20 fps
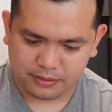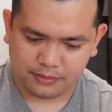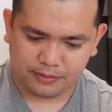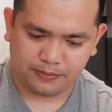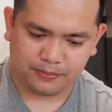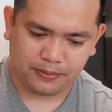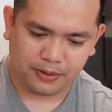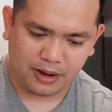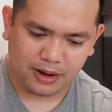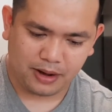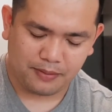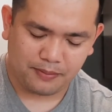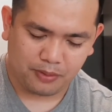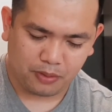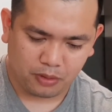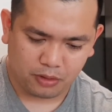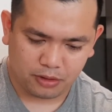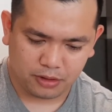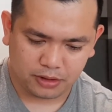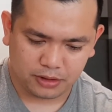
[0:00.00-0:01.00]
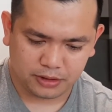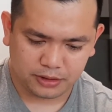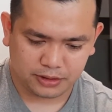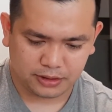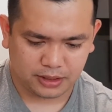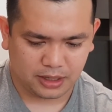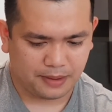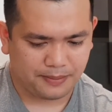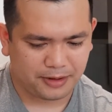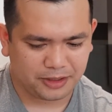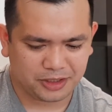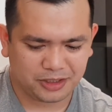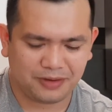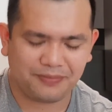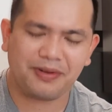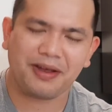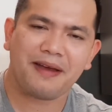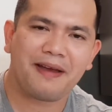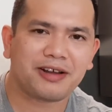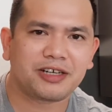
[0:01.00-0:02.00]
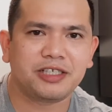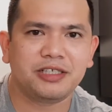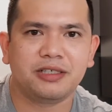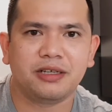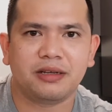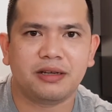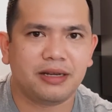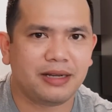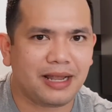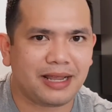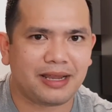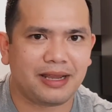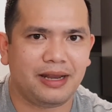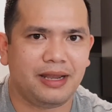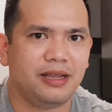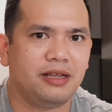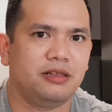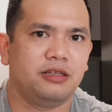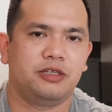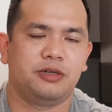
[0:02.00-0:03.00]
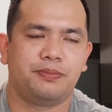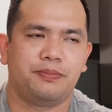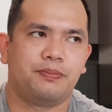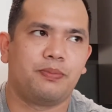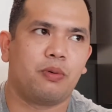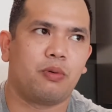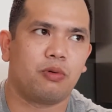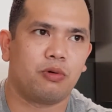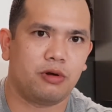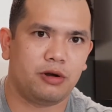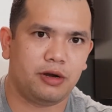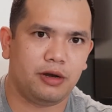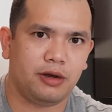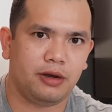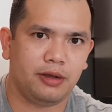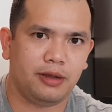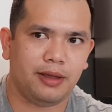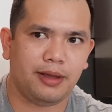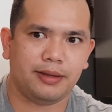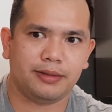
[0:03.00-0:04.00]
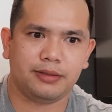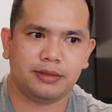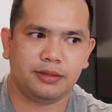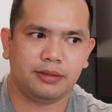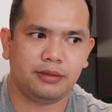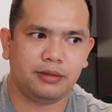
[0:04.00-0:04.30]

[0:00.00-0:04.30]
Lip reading: brown porters, I'm not sure if I've actually done an English porter yet.